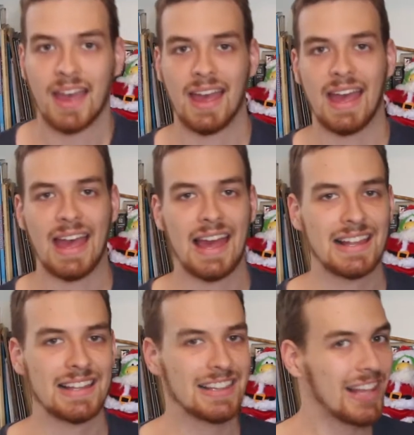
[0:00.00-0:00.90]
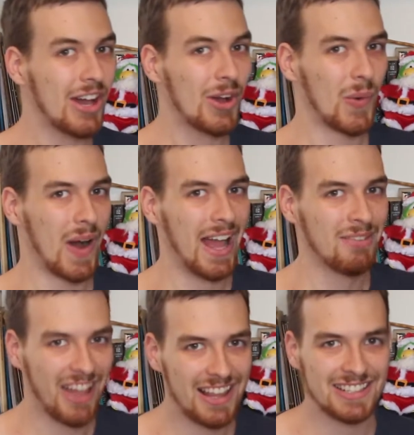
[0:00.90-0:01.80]
Hello,
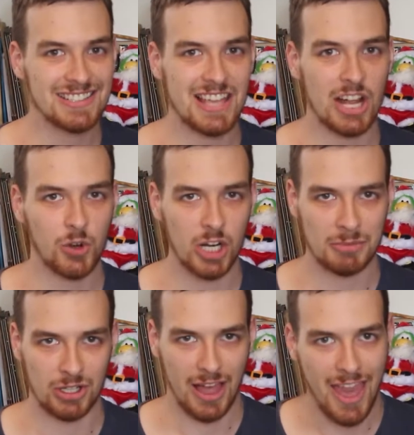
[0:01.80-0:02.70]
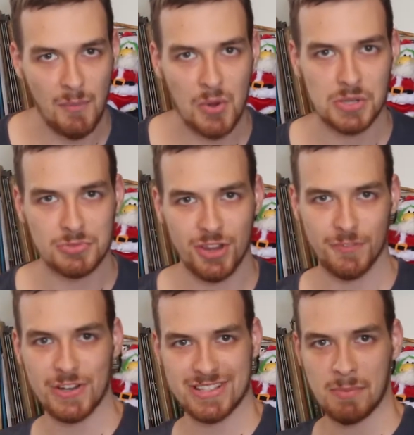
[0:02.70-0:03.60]
I'm Alex the Unquotable, and welcome to the
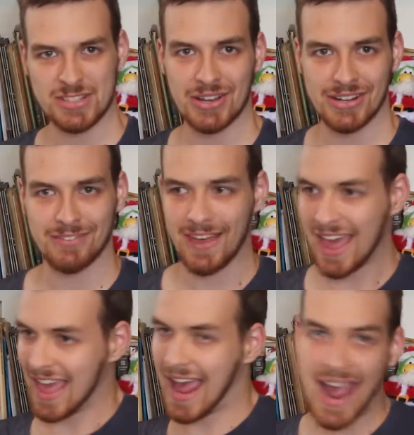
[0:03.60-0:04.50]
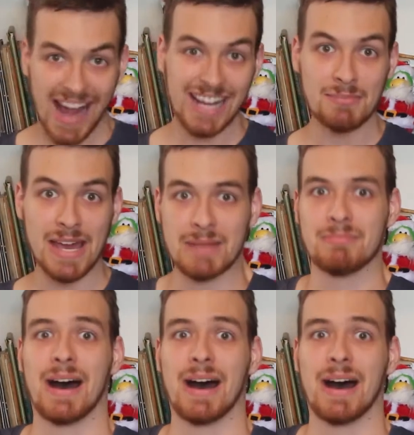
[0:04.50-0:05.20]
first episode of Anime